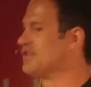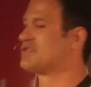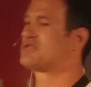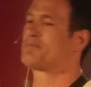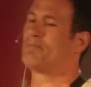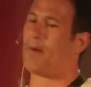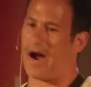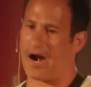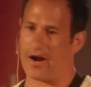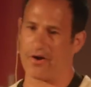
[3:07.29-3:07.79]

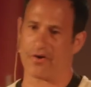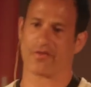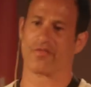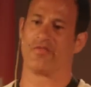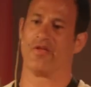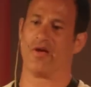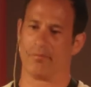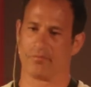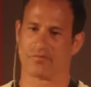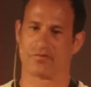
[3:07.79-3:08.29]
inspiring
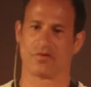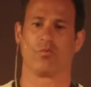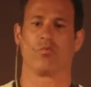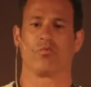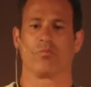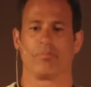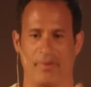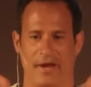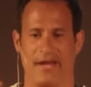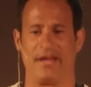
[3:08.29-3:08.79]
them to
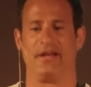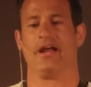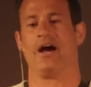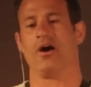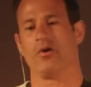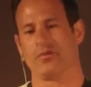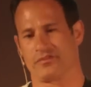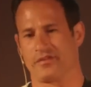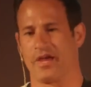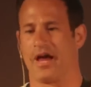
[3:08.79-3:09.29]
paint
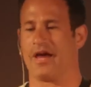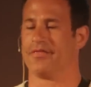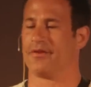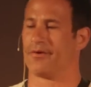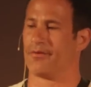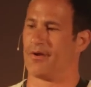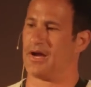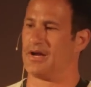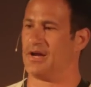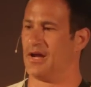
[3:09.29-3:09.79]
outside
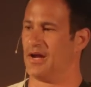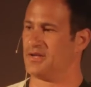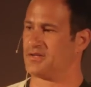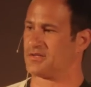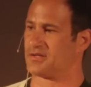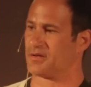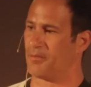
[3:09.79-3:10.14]
the Rhine Heights